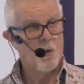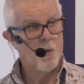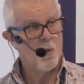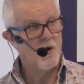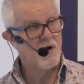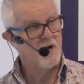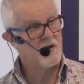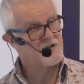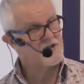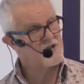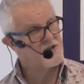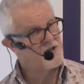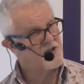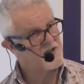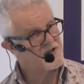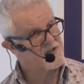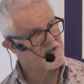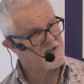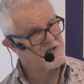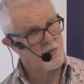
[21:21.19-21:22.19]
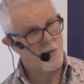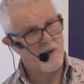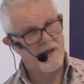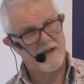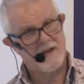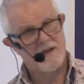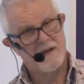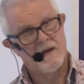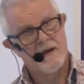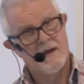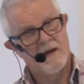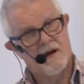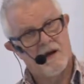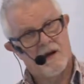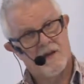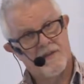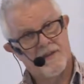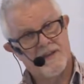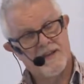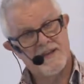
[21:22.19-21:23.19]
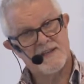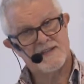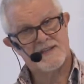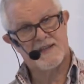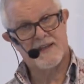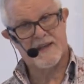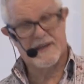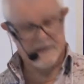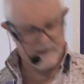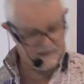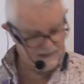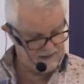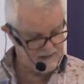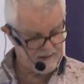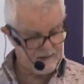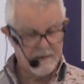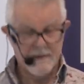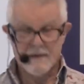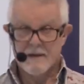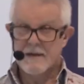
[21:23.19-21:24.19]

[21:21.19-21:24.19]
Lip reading: works just as well on these things